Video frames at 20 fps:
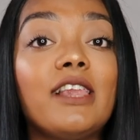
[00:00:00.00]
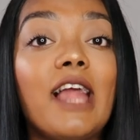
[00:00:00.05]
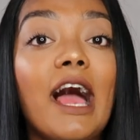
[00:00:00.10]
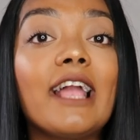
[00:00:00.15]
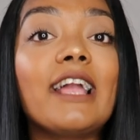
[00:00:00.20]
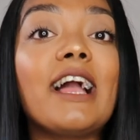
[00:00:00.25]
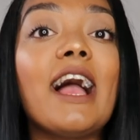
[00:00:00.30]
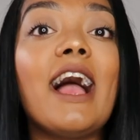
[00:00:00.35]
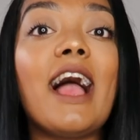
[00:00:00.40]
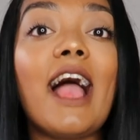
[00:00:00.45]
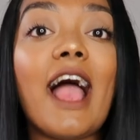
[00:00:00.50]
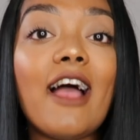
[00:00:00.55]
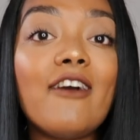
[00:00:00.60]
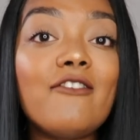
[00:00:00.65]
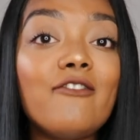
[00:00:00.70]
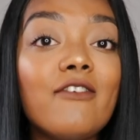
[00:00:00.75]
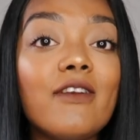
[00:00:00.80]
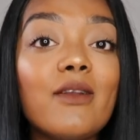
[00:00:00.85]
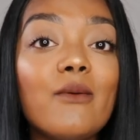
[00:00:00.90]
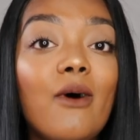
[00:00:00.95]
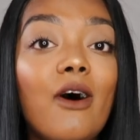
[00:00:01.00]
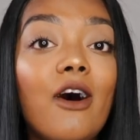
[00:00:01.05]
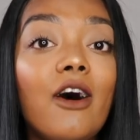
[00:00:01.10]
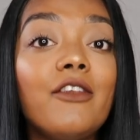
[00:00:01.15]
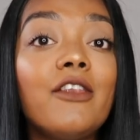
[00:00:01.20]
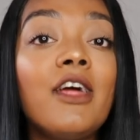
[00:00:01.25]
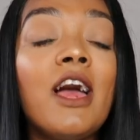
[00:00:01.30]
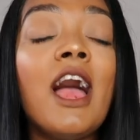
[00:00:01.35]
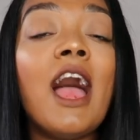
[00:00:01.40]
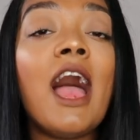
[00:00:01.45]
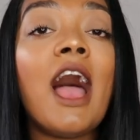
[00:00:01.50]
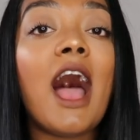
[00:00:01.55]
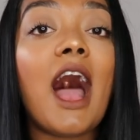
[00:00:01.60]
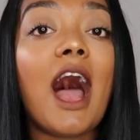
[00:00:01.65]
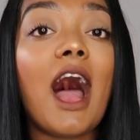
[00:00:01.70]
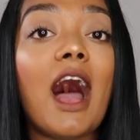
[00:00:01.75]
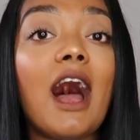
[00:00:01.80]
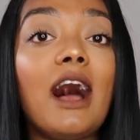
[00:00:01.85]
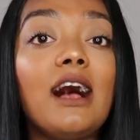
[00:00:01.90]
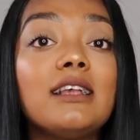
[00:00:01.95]
Like, everyone
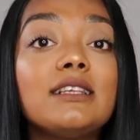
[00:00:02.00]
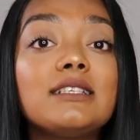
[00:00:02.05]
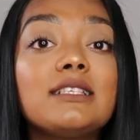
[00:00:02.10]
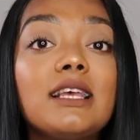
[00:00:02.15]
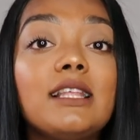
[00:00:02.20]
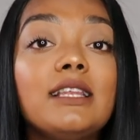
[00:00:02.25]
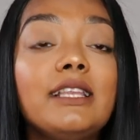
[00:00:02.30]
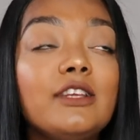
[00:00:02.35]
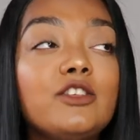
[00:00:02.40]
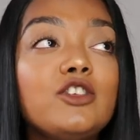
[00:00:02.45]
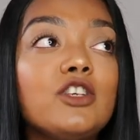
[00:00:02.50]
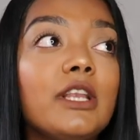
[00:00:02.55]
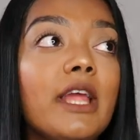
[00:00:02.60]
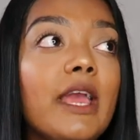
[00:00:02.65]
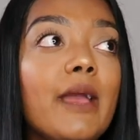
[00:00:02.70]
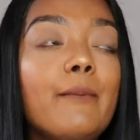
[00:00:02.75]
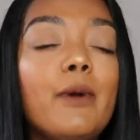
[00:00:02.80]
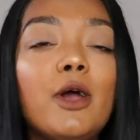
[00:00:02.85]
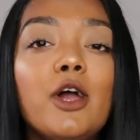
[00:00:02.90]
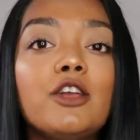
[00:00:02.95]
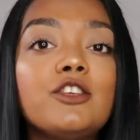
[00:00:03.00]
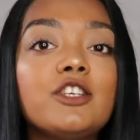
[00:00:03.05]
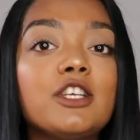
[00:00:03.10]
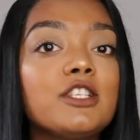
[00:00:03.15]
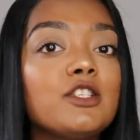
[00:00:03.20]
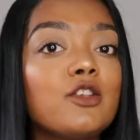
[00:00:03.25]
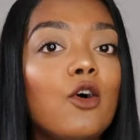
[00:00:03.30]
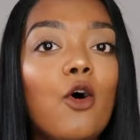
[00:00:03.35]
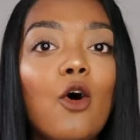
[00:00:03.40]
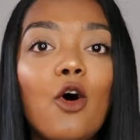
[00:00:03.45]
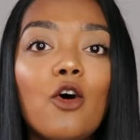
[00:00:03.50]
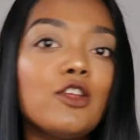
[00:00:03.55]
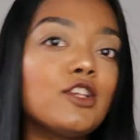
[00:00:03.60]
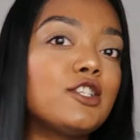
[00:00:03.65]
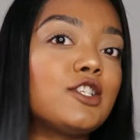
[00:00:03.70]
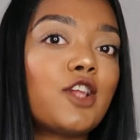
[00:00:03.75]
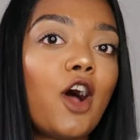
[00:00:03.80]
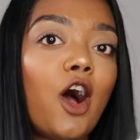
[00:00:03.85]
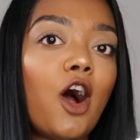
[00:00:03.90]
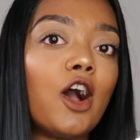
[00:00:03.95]
has literally purchased all
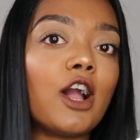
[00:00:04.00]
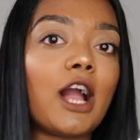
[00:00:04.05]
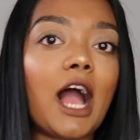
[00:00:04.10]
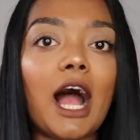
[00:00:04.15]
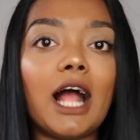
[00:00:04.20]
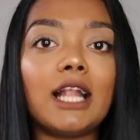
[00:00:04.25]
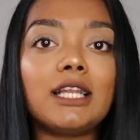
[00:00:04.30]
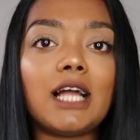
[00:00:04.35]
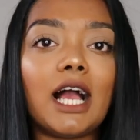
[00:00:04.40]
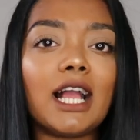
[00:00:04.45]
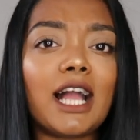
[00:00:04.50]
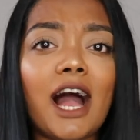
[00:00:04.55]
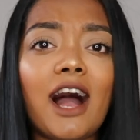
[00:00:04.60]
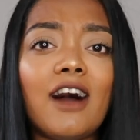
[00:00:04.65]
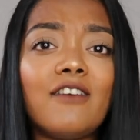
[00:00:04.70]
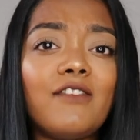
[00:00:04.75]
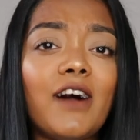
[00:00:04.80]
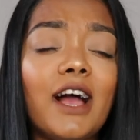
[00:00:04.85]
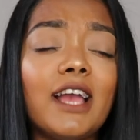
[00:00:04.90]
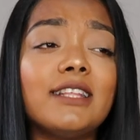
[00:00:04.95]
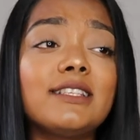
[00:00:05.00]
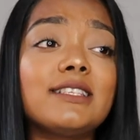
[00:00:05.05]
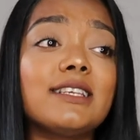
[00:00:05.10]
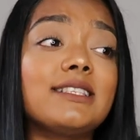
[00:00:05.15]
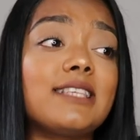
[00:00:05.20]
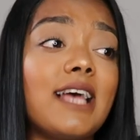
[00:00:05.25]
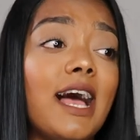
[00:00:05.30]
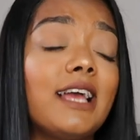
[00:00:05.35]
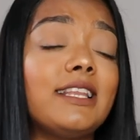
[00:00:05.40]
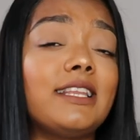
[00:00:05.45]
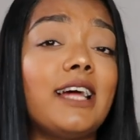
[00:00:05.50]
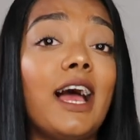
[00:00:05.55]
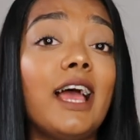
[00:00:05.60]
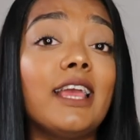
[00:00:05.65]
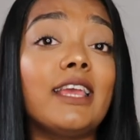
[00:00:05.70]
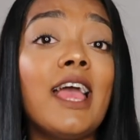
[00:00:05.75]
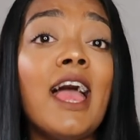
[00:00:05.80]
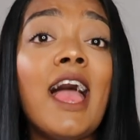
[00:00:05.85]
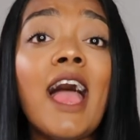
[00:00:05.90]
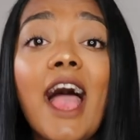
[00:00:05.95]
the stock and I can't find
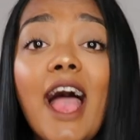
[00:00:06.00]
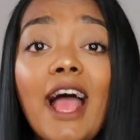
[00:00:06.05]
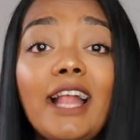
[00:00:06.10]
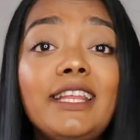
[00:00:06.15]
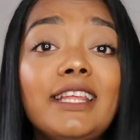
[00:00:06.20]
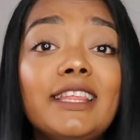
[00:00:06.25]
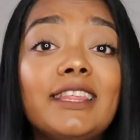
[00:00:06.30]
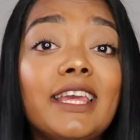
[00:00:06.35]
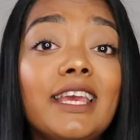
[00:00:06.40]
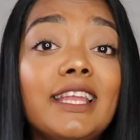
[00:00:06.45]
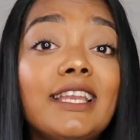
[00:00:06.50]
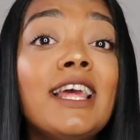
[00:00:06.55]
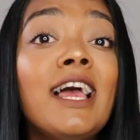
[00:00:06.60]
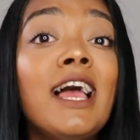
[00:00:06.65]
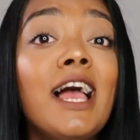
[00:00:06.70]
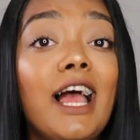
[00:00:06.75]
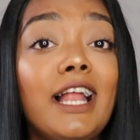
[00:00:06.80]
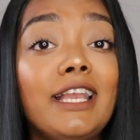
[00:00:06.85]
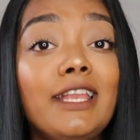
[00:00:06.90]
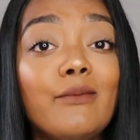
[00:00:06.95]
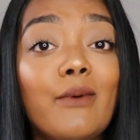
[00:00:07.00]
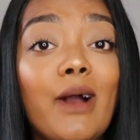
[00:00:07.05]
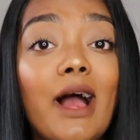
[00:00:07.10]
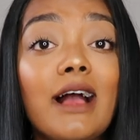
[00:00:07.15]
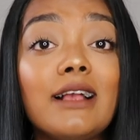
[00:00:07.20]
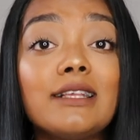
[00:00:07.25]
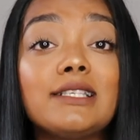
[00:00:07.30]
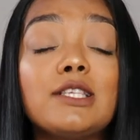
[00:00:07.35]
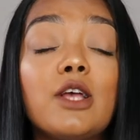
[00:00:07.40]
tie-dye anything anywhere.